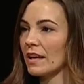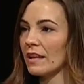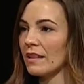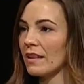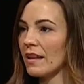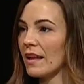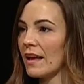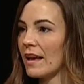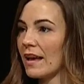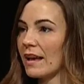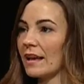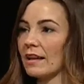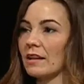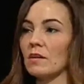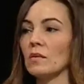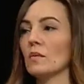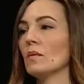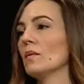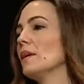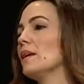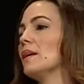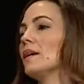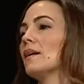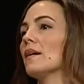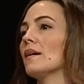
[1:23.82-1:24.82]
online,
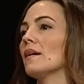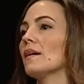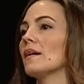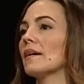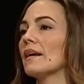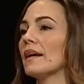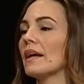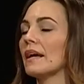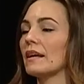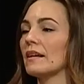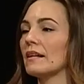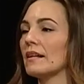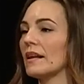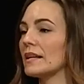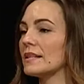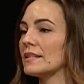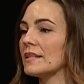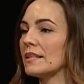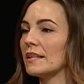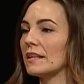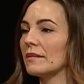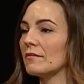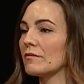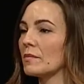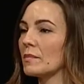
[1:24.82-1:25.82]
we are analyzing
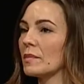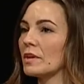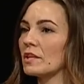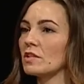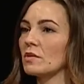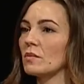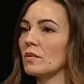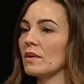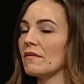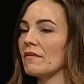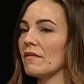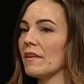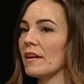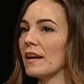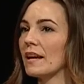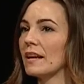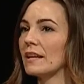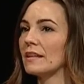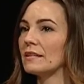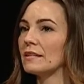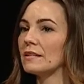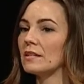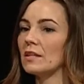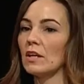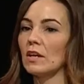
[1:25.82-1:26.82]
the information we
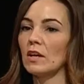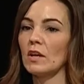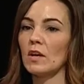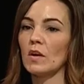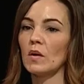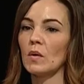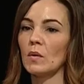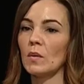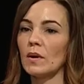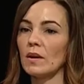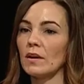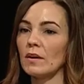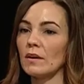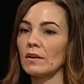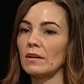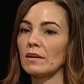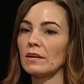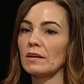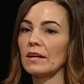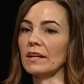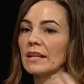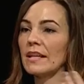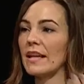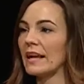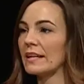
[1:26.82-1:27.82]
find, we are
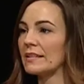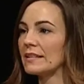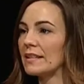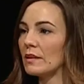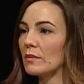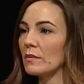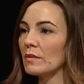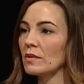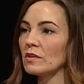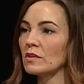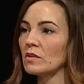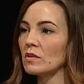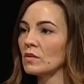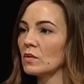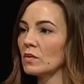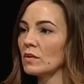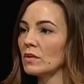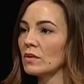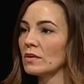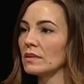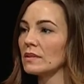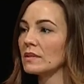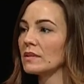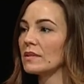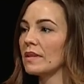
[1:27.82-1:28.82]
connecting with
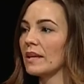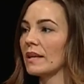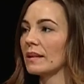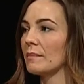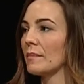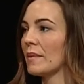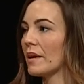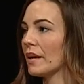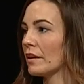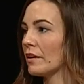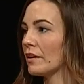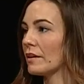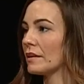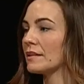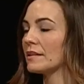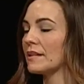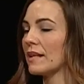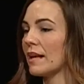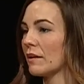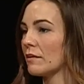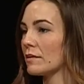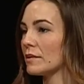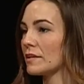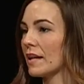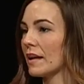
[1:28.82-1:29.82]
schools and parents
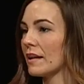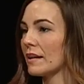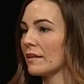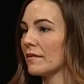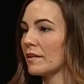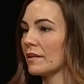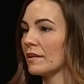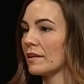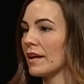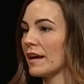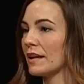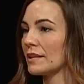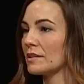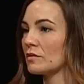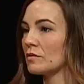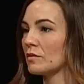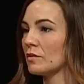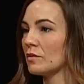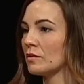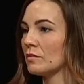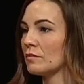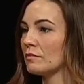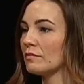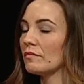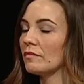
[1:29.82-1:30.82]
outside of the
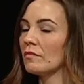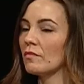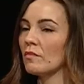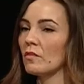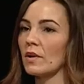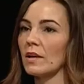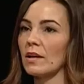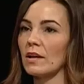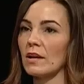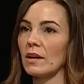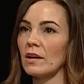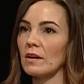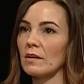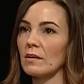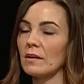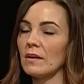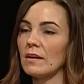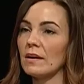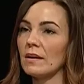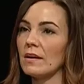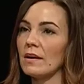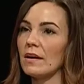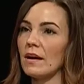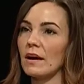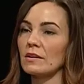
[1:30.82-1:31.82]
classroom.
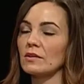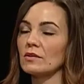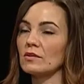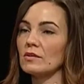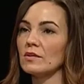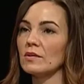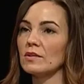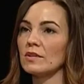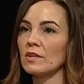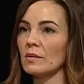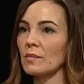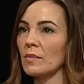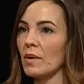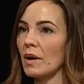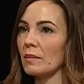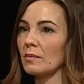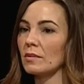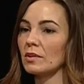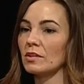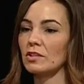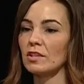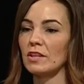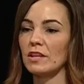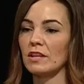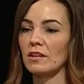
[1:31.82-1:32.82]
Our students are
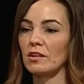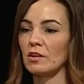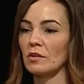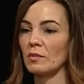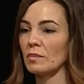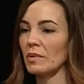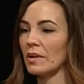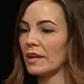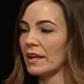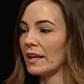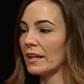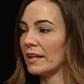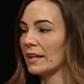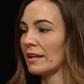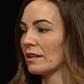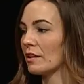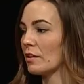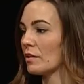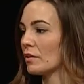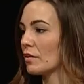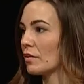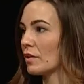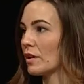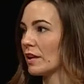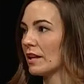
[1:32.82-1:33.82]
publishing, they're planning, they're
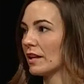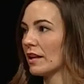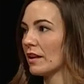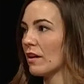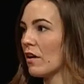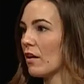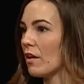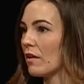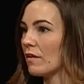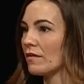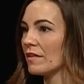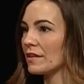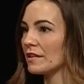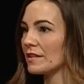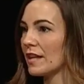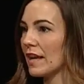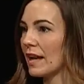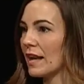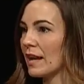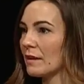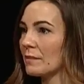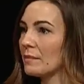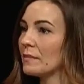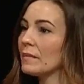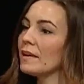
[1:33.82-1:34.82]
creating all of the
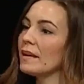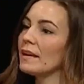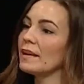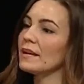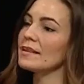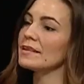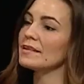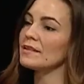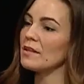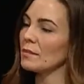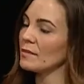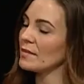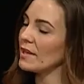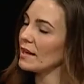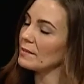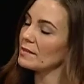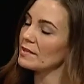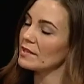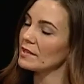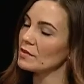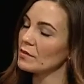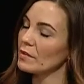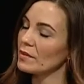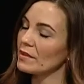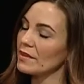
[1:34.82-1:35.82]
time. Sometimes
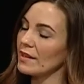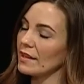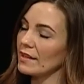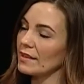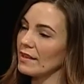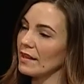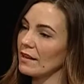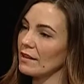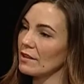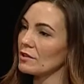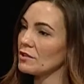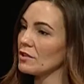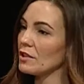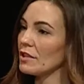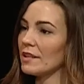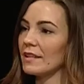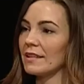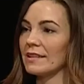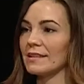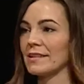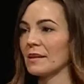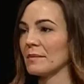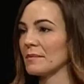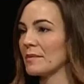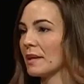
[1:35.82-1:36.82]
it's with technology
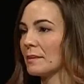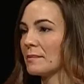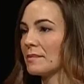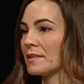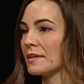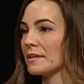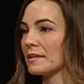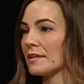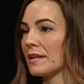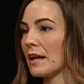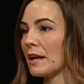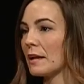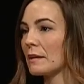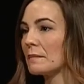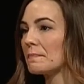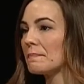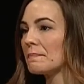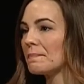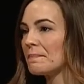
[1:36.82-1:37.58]
and sometimes it's not.